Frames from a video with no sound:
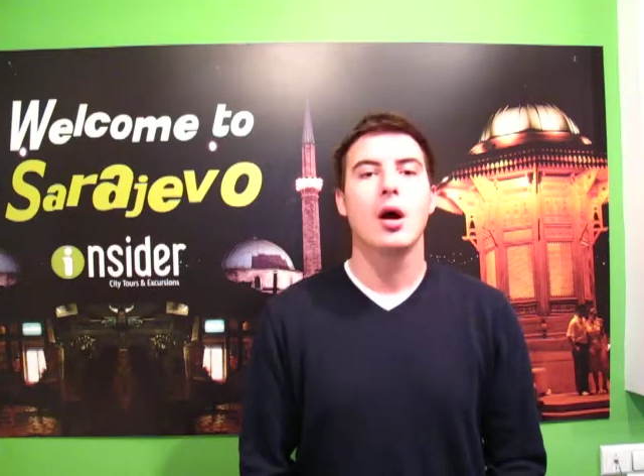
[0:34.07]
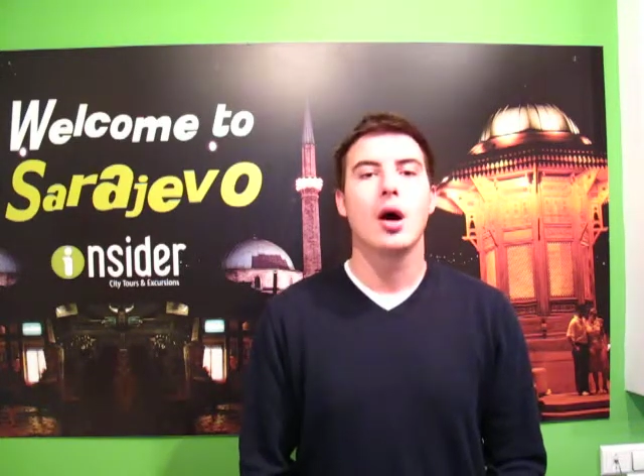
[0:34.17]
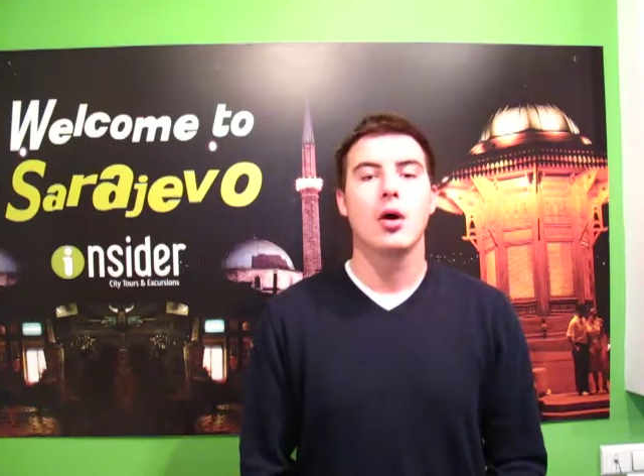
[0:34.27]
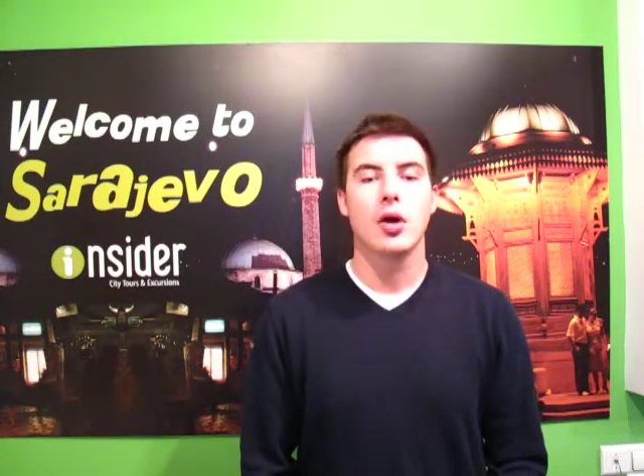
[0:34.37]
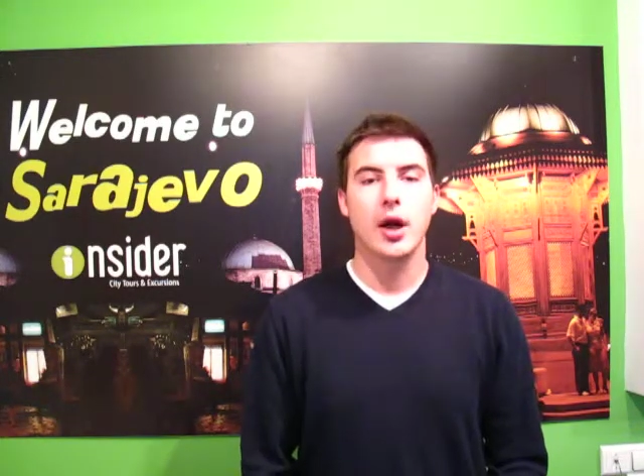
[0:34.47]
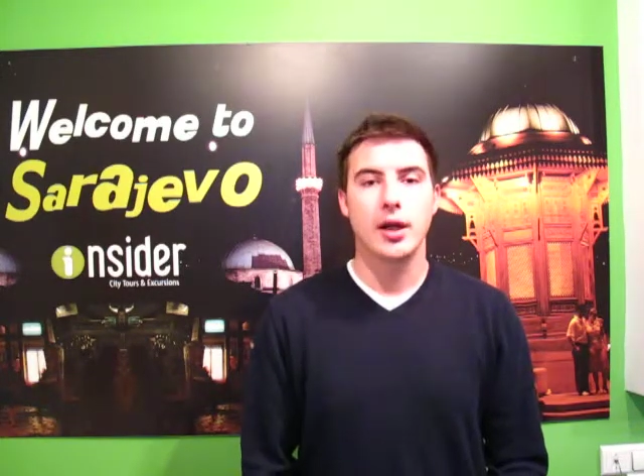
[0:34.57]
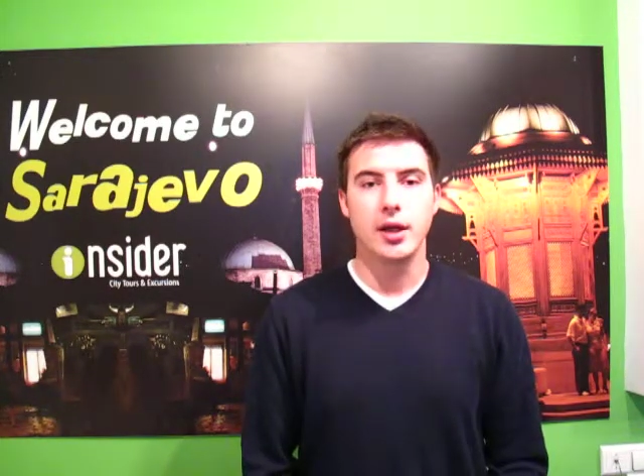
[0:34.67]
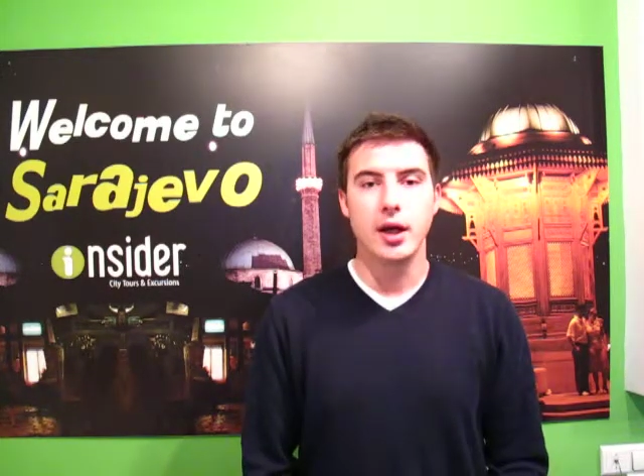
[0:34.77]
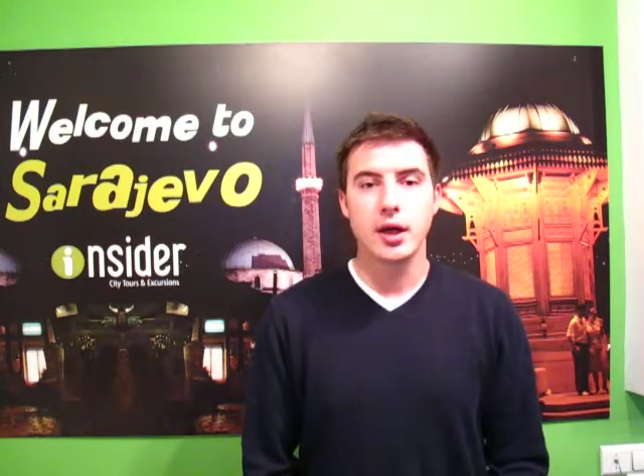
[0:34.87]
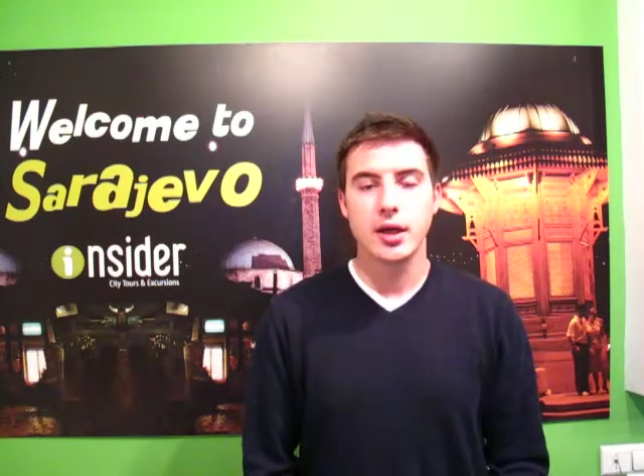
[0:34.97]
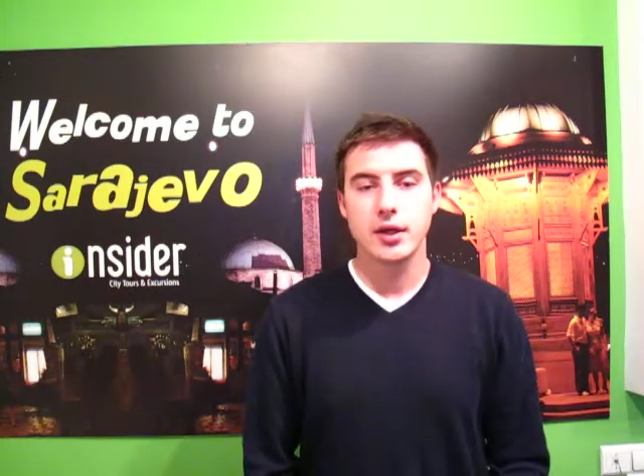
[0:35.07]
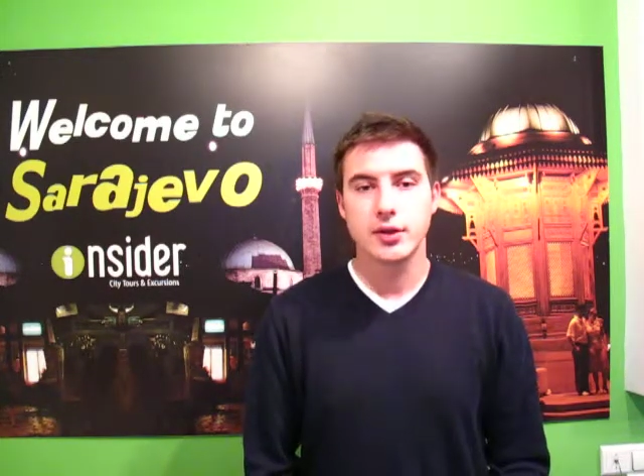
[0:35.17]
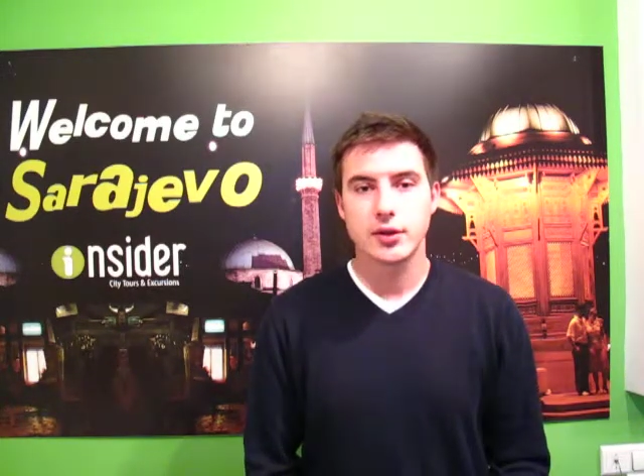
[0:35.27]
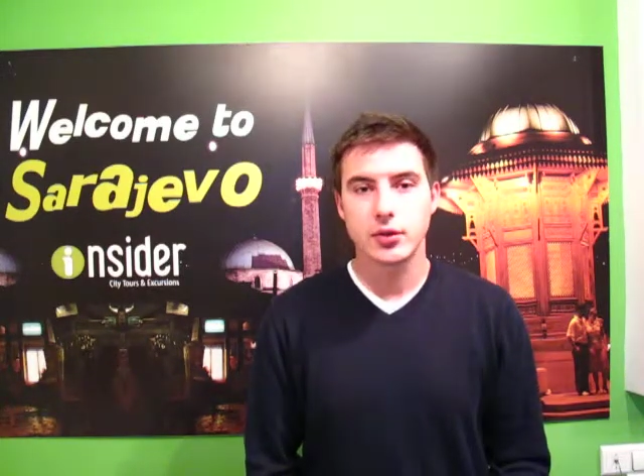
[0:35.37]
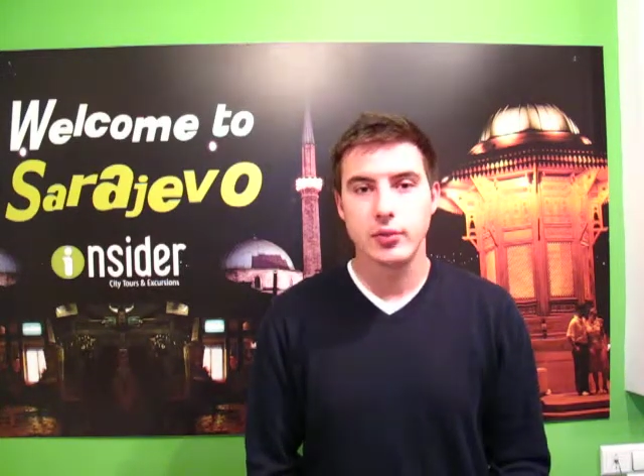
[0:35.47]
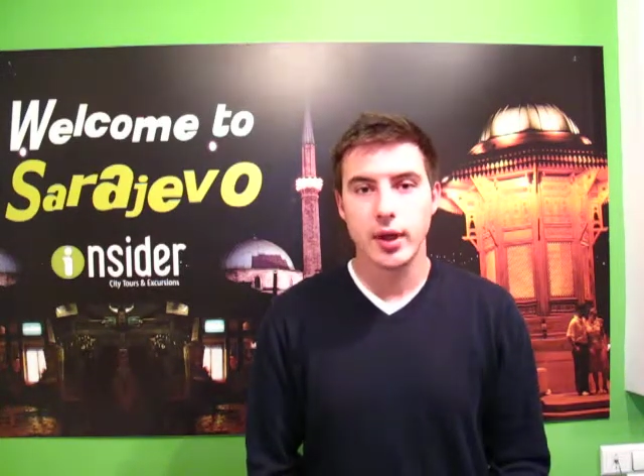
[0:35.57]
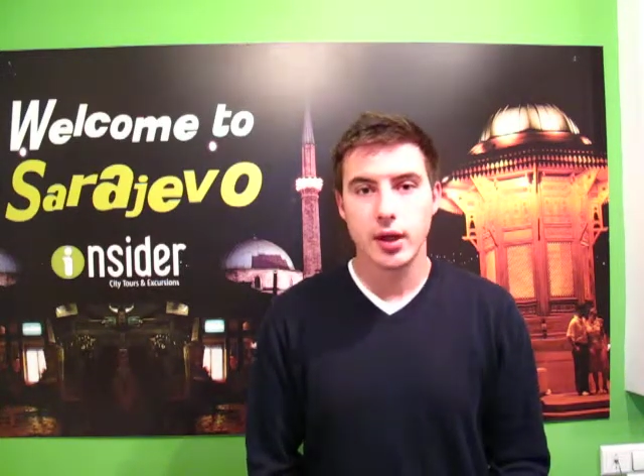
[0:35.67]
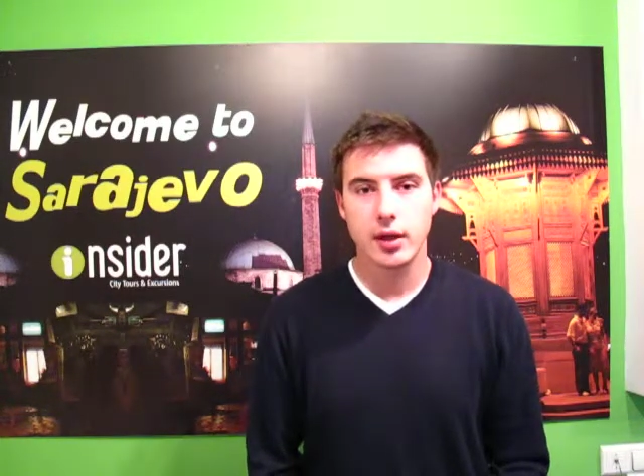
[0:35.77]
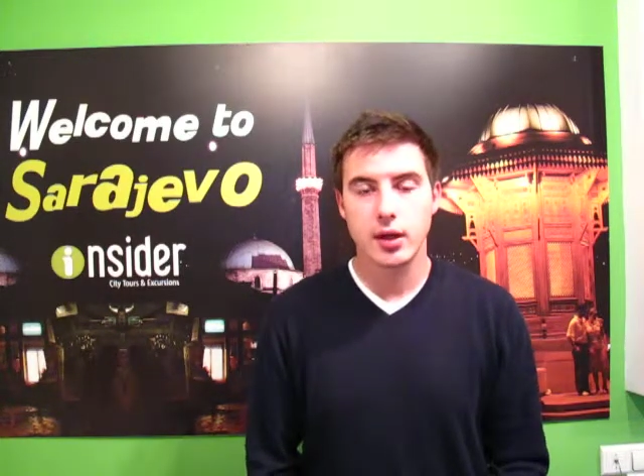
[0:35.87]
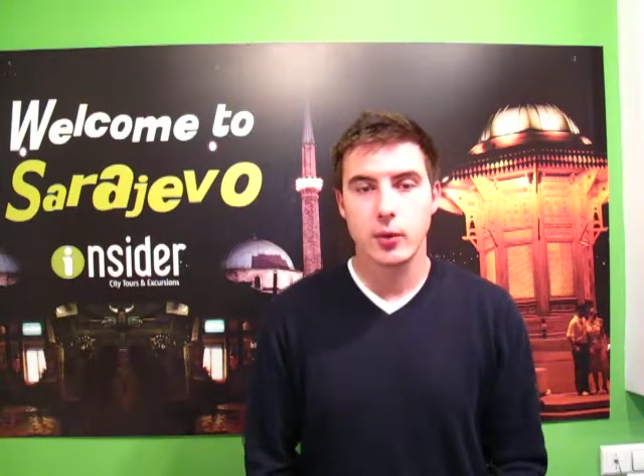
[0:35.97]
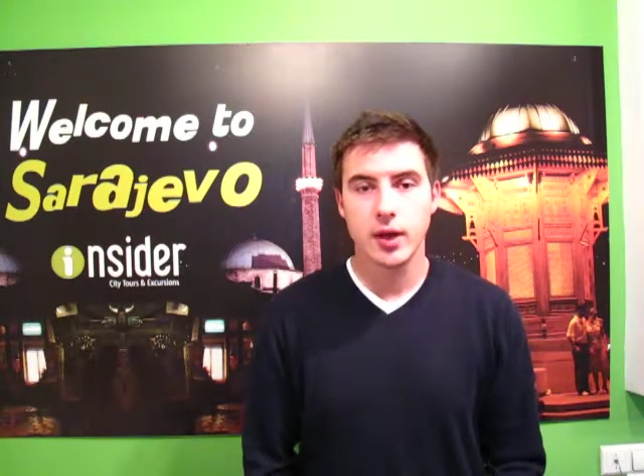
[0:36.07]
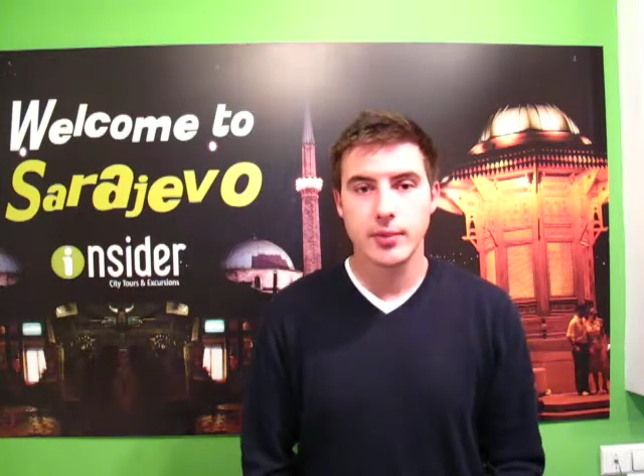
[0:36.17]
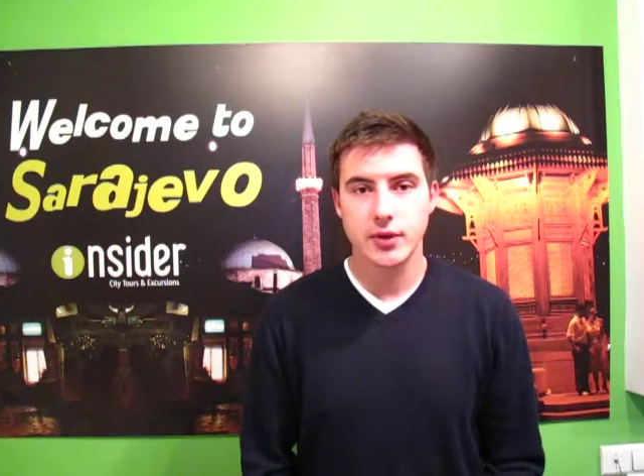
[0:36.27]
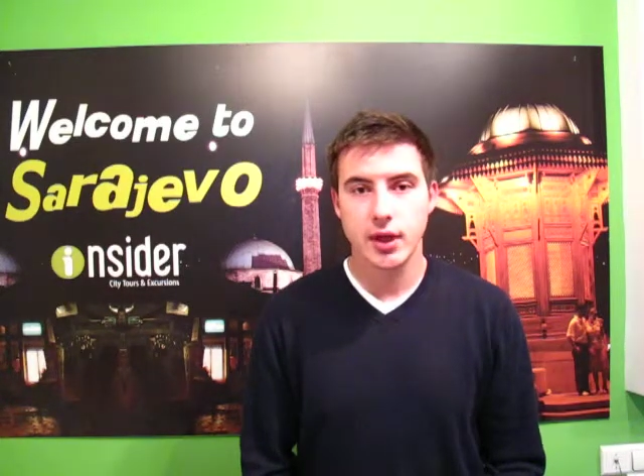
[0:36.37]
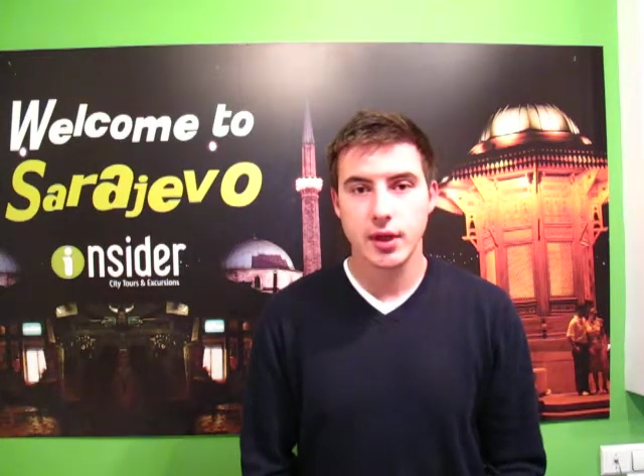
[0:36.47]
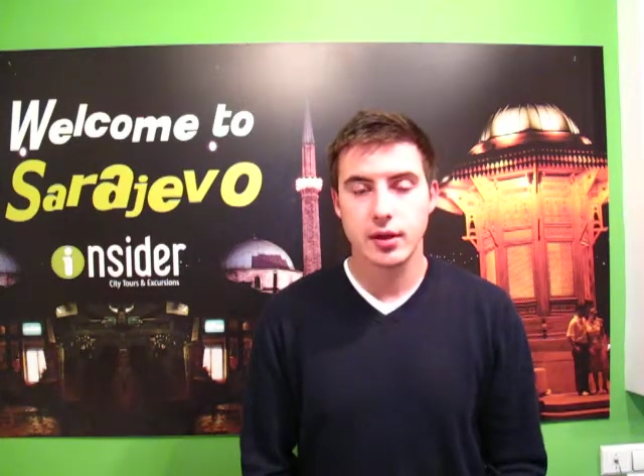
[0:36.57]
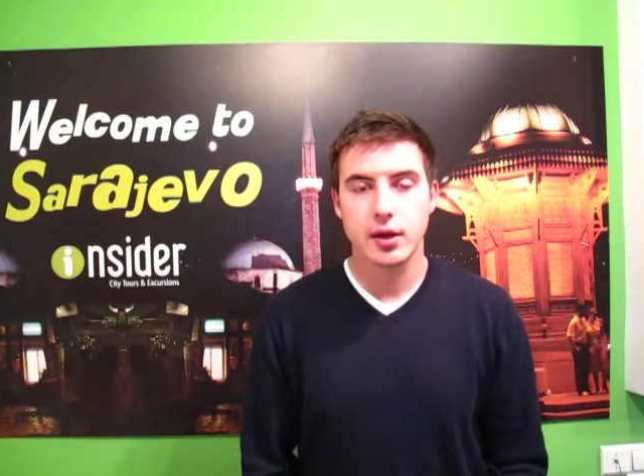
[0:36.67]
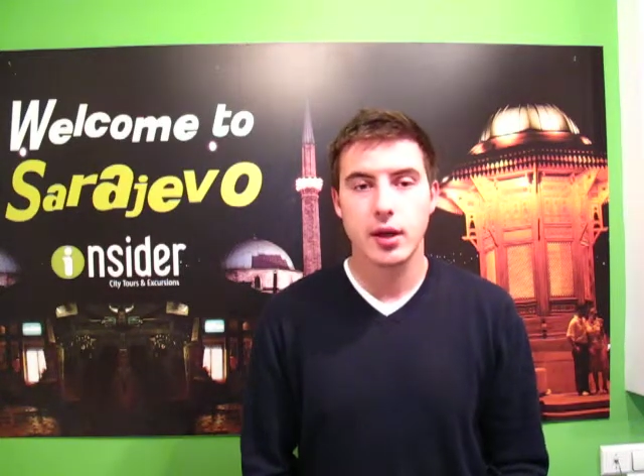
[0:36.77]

Our idea is to make a website